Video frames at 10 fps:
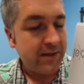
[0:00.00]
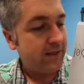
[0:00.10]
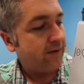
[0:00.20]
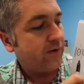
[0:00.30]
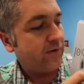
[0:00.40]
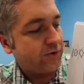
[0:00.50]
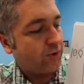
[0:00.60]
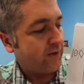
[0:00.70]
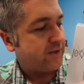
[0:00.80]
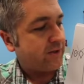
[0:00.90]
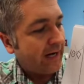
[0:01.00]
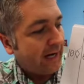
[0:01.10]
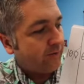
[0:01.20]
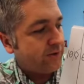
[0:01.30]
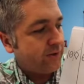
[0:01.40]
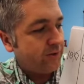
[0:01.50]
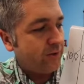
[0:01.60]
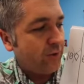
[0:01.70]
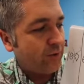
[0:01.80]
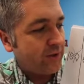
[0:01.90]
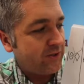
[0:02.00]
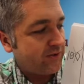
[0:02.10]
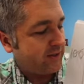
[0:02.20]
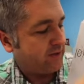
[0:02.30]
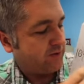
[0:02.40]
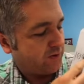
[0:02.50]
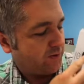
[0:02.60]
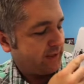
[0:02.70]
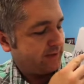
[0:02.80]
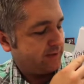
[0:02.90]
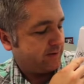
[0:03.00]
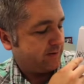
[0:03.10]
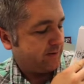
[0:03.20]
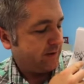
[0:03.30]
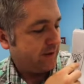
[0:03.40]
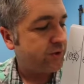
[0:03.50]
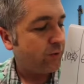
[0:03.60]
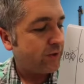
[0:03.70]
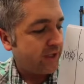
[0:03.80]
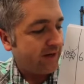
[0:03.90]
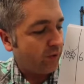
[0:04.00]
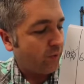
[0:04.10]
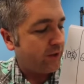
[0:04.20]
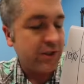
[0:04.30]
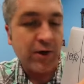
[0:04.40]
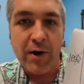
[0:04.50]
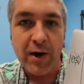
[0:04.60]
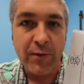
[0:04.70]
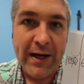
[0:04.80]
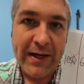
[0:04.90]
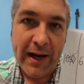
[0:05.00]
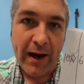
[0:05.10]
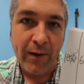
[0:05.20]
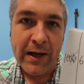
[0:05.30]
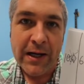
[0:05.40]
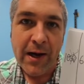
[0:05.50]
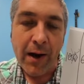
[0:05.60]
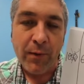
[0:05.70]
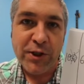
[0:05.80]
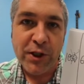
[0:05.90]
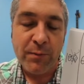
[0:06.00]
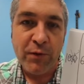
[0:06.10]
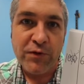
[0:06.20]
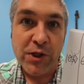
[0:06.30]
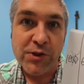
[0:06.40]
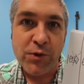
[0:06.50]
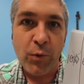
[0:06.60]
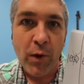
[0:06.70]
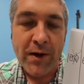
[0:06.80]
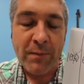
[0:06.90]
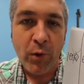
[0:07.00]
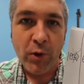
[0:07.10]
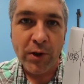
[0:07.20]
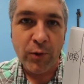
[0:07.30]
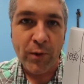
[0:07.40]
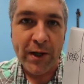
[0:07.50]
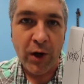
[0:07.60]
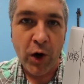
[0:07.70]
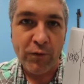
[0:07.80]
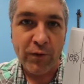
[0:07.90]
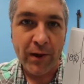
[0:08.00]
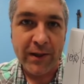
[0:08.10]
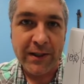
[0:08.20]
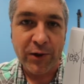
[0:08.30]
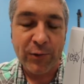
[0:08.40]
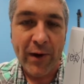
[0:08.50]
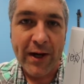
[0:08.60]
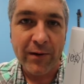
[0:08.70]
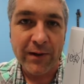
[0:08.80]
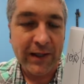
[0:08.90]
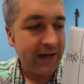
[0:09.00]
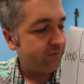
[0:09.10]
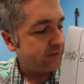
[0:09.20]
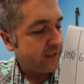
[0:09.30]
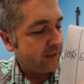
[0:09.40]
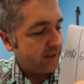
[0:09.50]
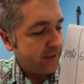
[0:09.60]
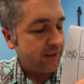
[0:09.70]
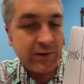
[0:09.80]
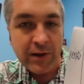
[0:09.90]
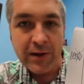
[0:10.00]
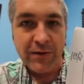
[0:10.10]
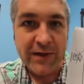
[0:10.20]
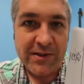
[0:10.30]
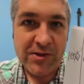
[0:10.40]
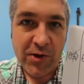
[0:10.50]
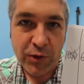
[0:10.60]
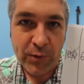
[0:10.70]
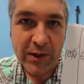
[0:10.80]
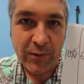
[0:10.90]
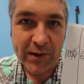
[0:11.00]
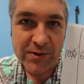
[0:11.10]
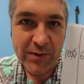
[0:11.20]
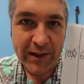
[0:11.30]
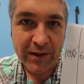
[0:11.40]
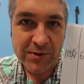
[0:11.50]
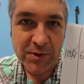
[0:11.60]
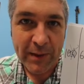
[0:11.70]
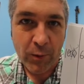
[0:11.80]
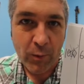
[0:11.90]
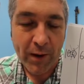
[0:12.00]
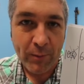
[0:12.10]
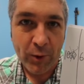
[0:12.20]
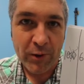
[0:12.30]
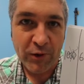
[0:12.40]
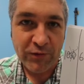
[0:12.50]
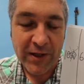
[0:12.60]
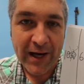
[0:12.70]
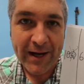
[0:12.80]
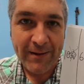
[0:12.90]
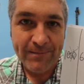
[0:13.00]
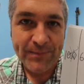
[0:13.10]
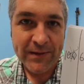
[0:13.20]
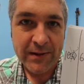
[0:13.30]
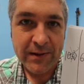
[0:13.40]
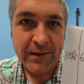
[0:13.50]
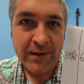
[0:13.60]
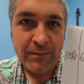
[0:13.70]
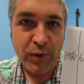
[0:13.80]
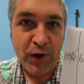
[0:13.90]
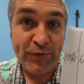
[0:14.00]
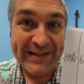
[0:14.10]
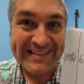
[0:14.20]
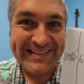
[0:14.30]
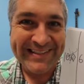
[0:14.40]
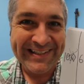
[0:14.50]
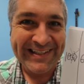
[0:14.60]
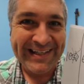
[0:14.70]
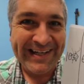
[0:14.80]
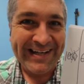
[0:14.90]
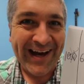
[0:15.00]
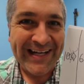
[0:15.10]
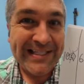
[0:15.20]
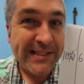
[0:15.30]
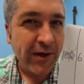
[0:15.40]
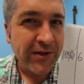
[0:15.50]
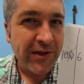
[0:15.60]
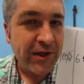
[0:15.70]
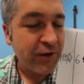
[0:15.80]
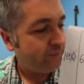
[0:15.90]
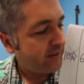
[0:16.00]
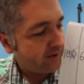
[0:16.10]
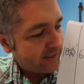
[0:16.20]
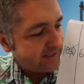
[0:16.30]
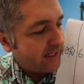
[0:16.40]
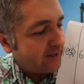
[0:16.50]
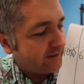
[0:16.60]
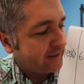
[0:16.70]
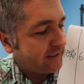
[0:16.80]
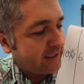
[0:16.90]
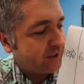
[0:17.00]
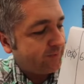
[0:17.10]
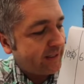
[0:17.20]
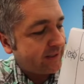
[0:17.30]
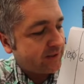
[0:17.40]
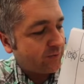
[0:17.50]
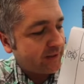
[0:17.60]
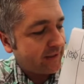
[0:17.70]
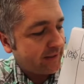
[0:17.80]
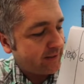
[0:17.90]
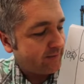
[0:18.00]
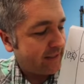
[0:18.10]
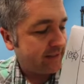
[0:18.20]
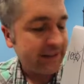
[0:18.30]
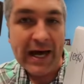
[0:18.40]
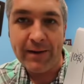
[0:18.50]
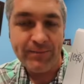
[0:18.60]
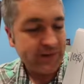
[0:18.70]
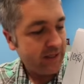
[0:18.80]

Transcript: Now those grids are out. No more using those grids. So whichever one you're on right now, I want you to move just one more grid over, either right or left, in these 3 grids right here. So make one more move. You got it? Perfect. Now I can tell you that your finger is not on the King of spades, so we're going to eliminate that.